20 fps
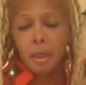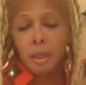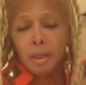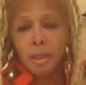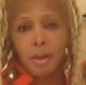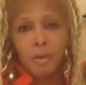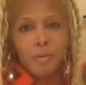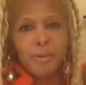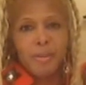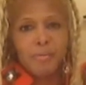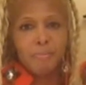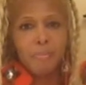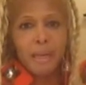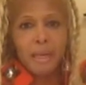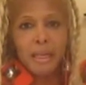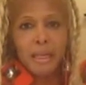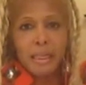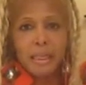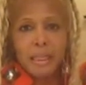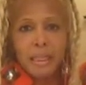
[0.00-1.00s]
you know, with
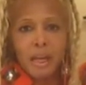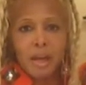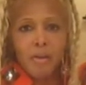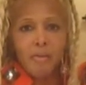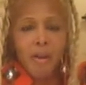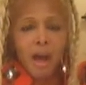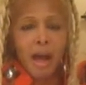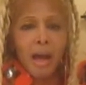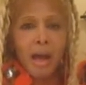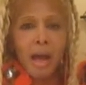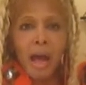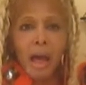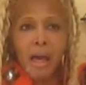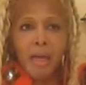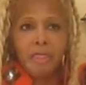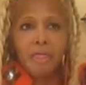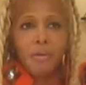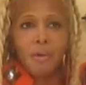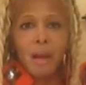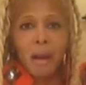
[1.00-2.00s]
men and stuff,
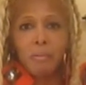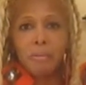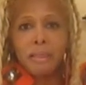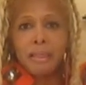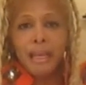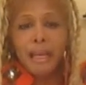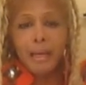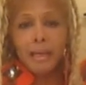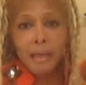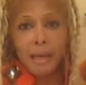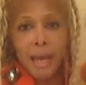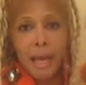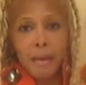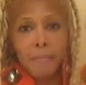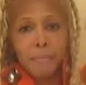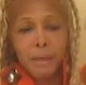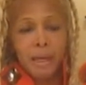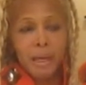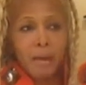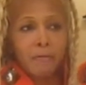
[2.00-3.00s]
I, I thought I was dating gay
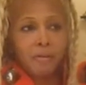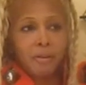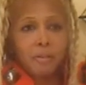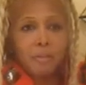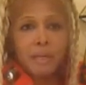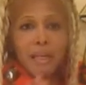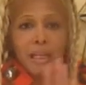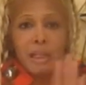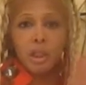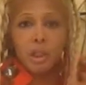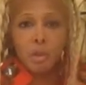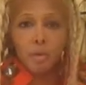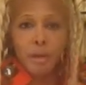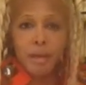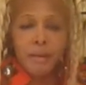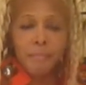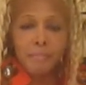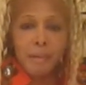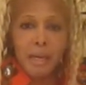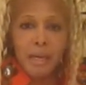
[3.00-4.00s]
men, I found dating
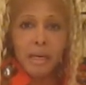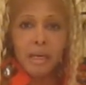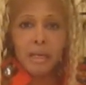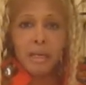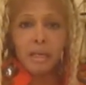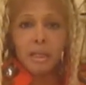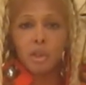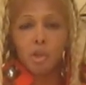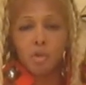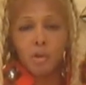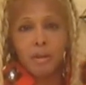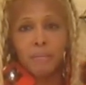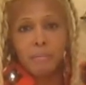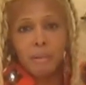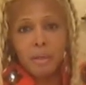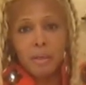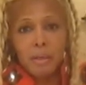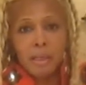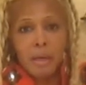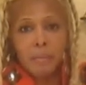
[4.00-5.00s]
straight men, and the straight
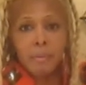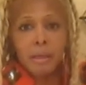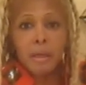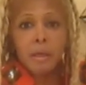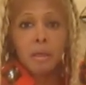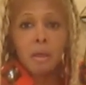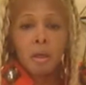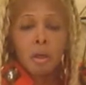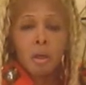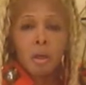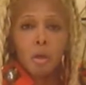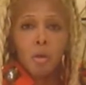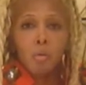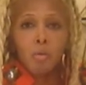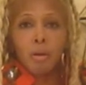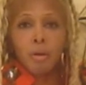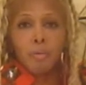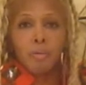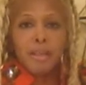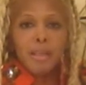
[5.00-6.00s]
men will tell me,
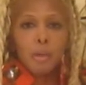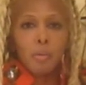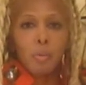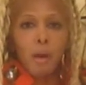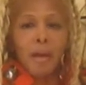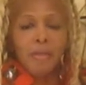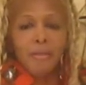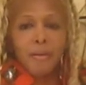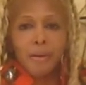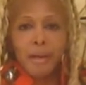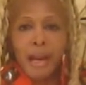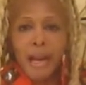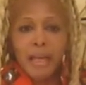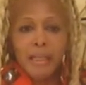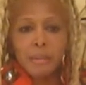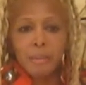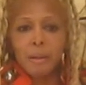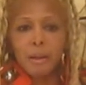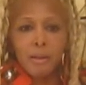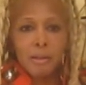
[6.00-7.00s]
well, the reason why they're gay
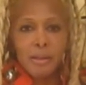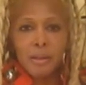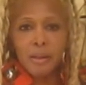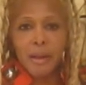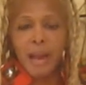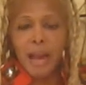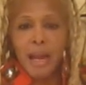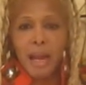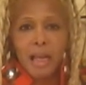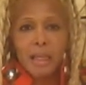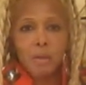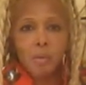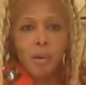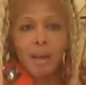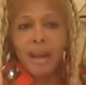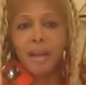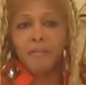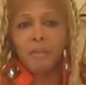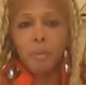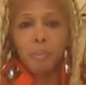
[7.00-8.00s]
is because they're gay. That's
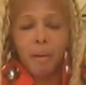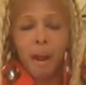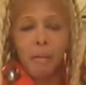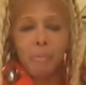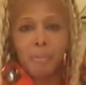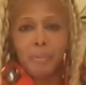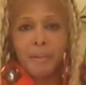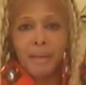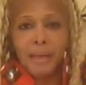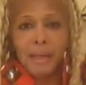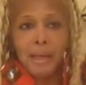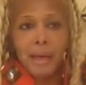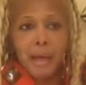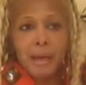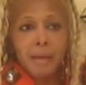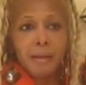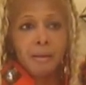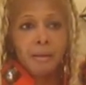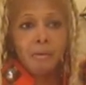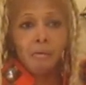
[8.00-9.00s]
why they have no problem being
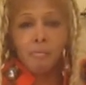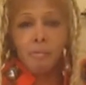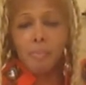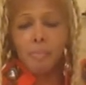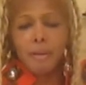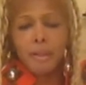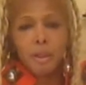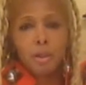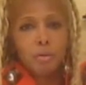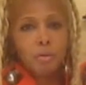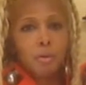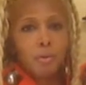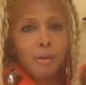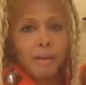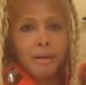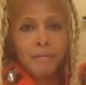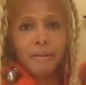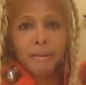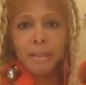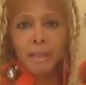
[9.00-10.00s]
gay. Well, bitch, you're
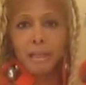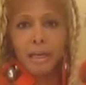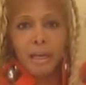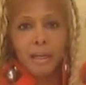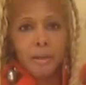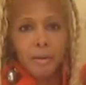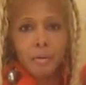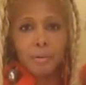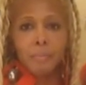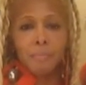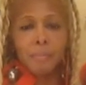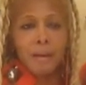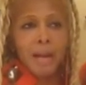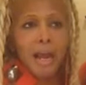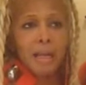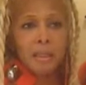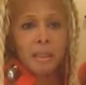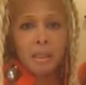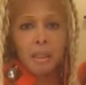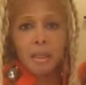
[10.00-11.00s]
doing everything they're doing, but
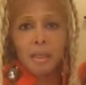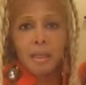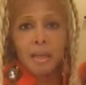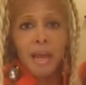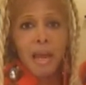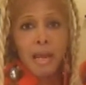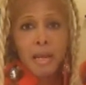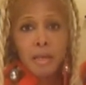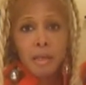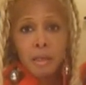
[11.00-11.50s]
at the end of the day,